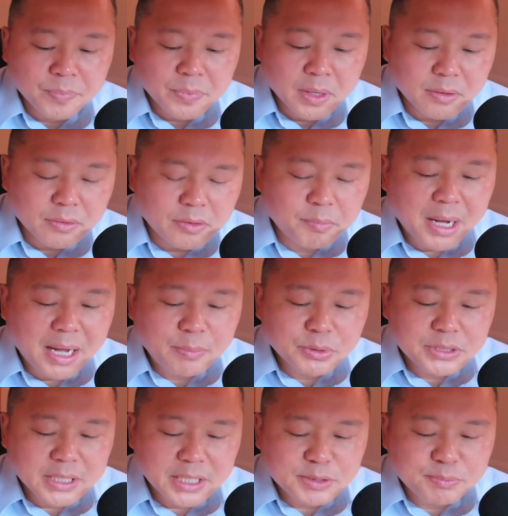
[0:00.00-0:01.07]
The Bible
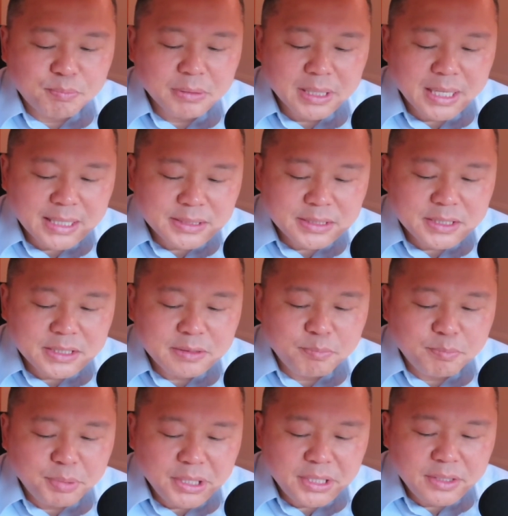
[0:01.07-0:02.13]
says, Blessed
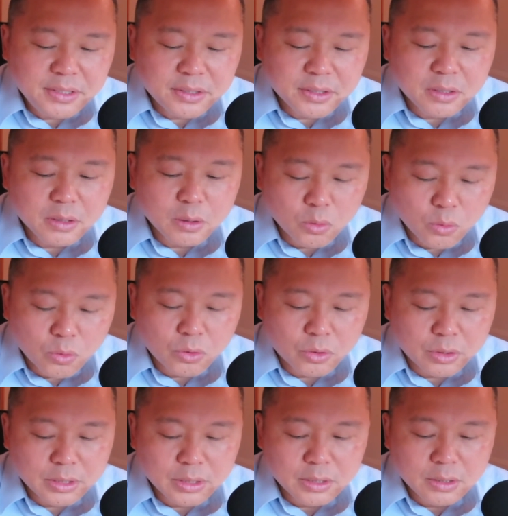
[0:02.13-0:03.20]
be the
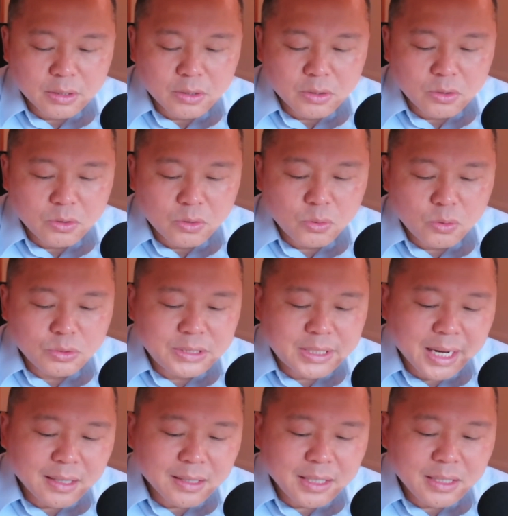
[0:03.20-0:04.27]
Lord, who
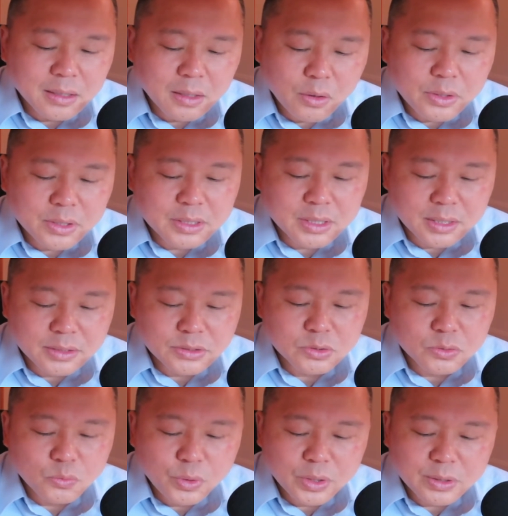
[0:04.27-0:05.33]
daily loadeth us
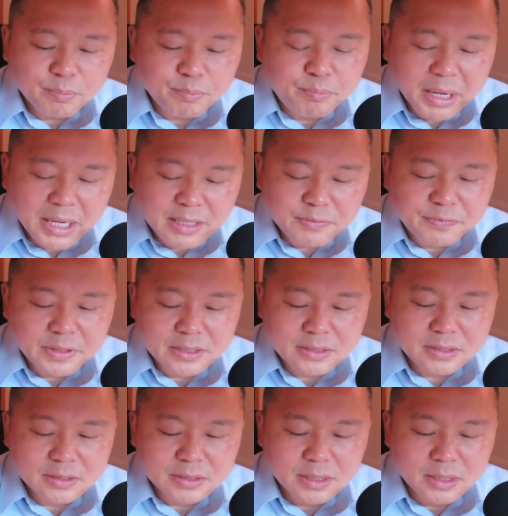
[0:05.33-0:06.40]
with
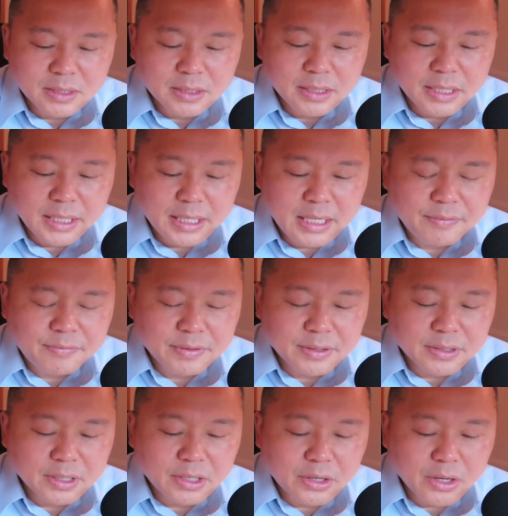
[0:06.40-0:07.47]
benefits, even the
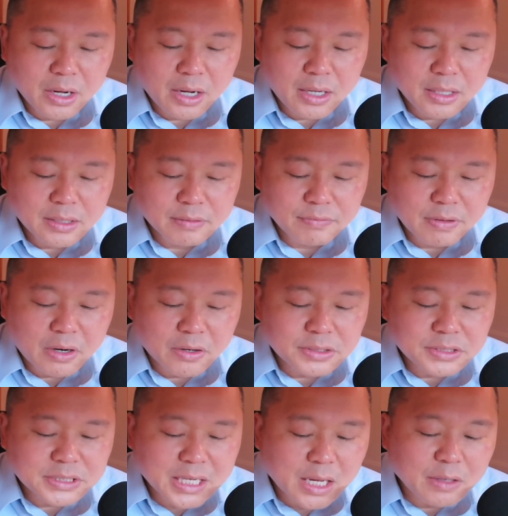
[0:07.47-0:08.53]
God of our
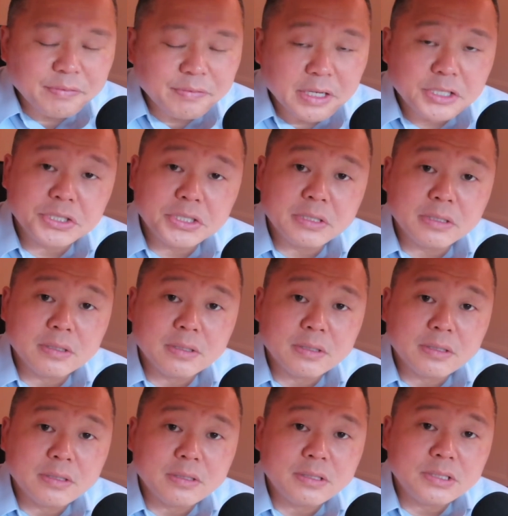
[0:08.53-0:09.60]
salvation.
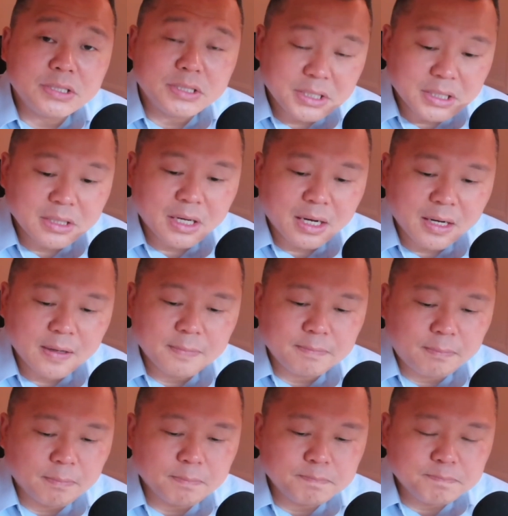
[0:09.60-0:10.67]
Selah.
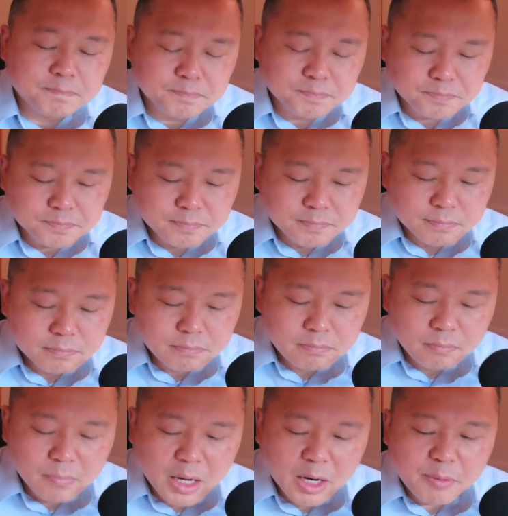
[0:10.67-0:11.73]

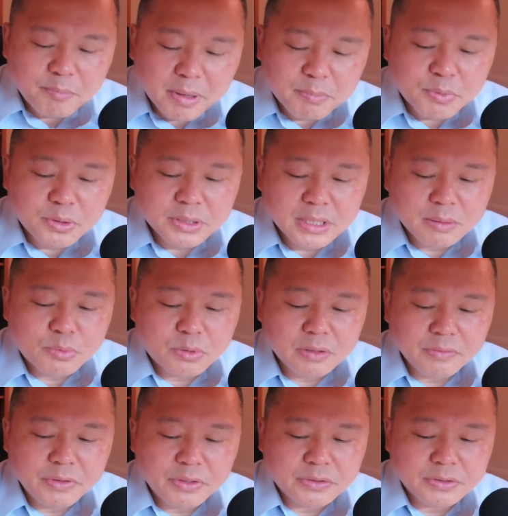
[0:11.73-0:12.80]
I remember a number of
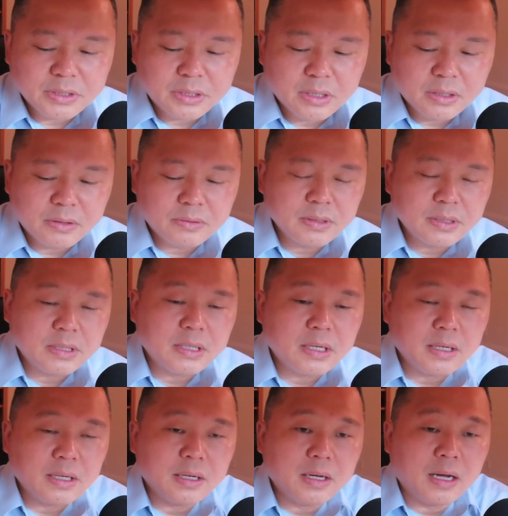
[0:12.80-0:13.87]
years ago,
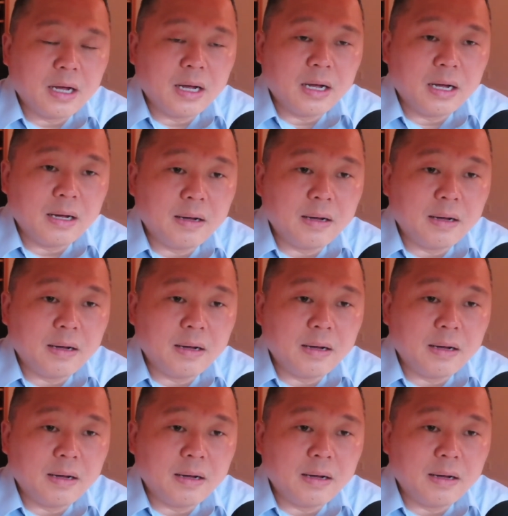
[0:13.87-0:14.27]
uh,